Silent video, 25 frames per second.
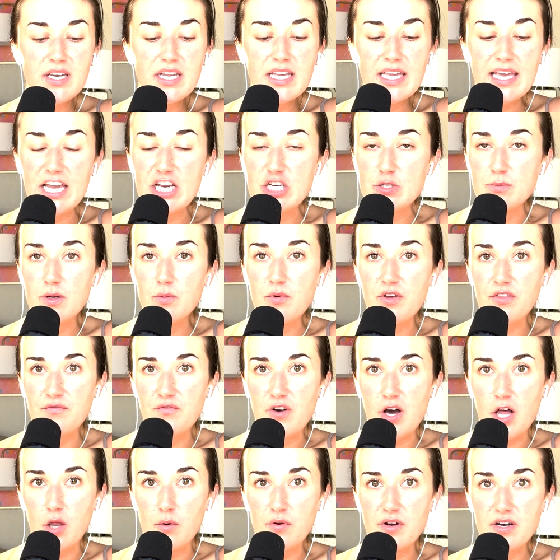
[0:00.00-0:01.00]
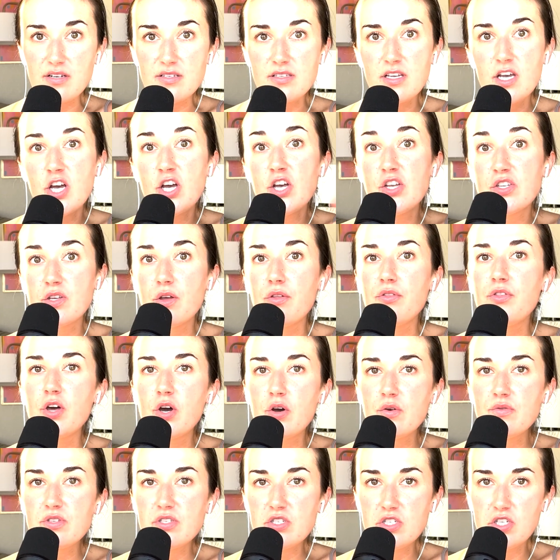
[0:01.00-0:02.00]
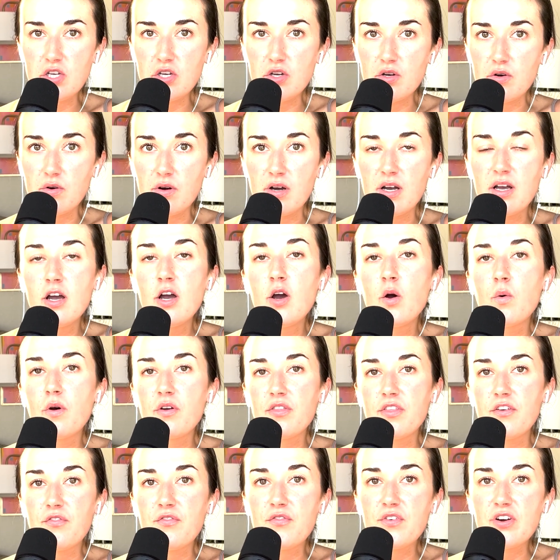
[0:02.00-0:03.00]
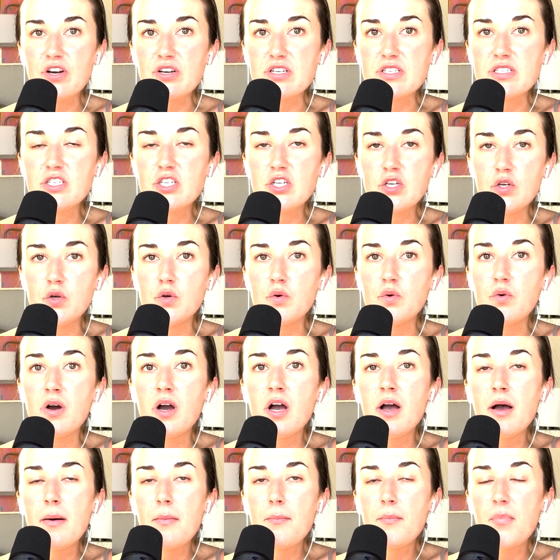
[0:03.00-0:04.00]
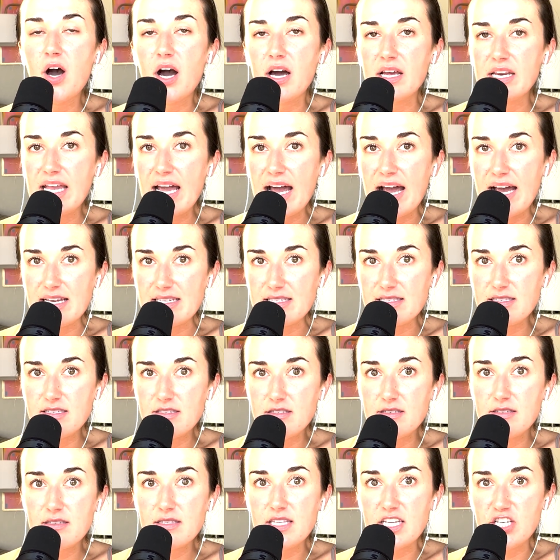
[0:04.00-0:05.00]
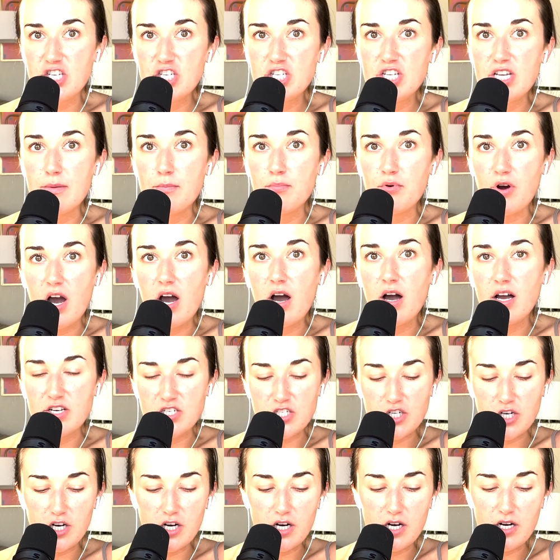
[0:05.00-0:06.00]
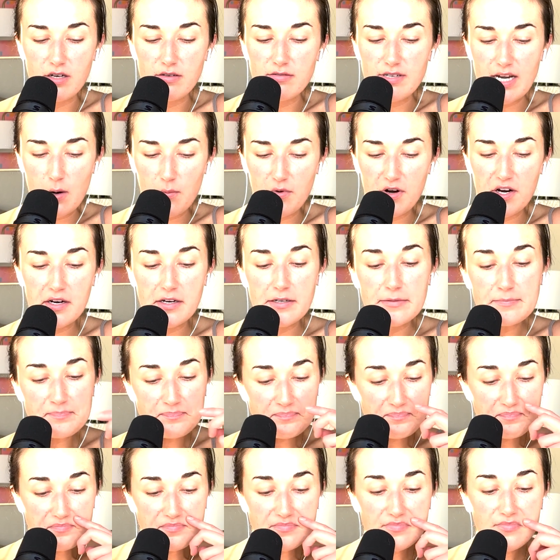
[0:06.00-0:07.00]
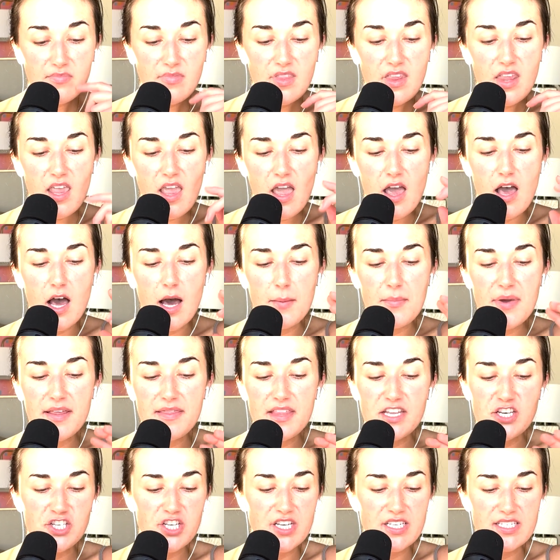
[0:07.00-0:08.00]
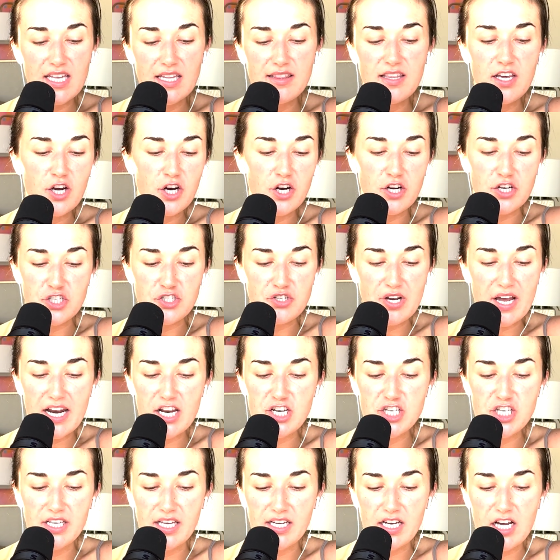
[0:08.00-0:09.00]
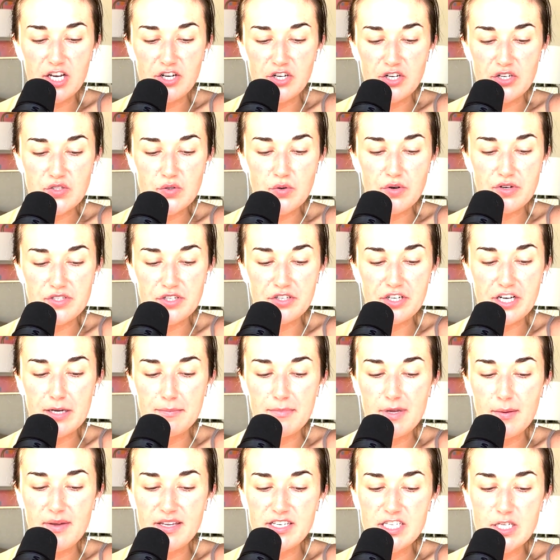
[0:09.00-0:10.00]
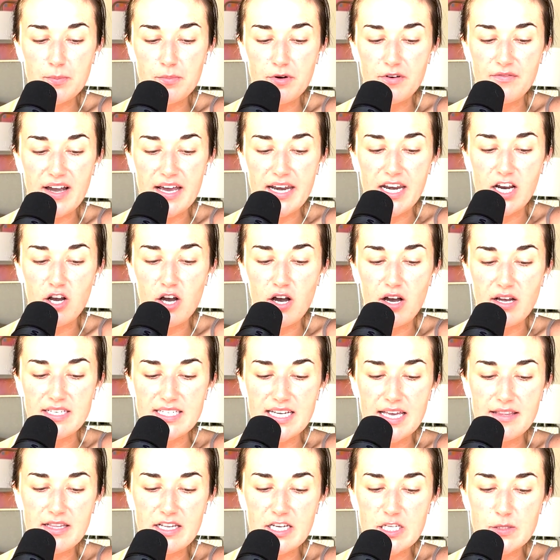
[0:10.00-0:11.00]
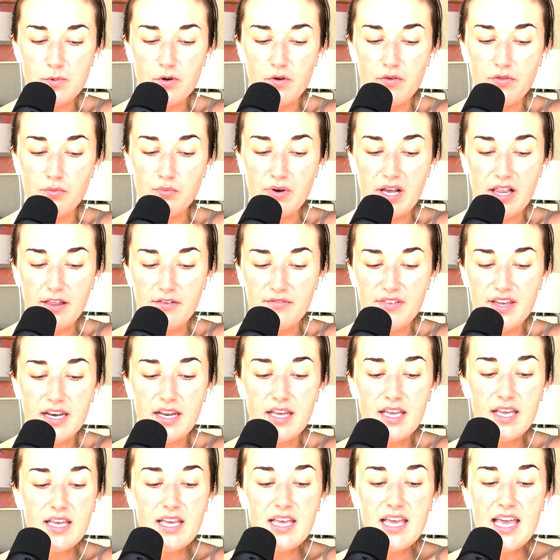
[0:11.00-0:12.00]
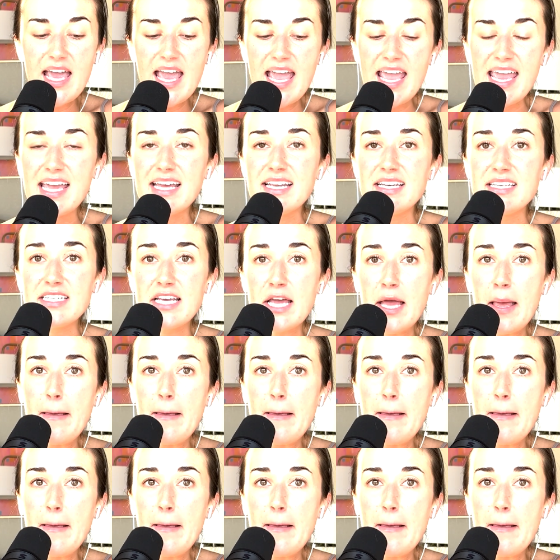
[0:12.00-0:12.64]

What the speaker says: engagement with followers. So those two were the first two podcasts that she brought onto her network. And then she said that her strategy underscores her commitment to providing content that is both relevant and,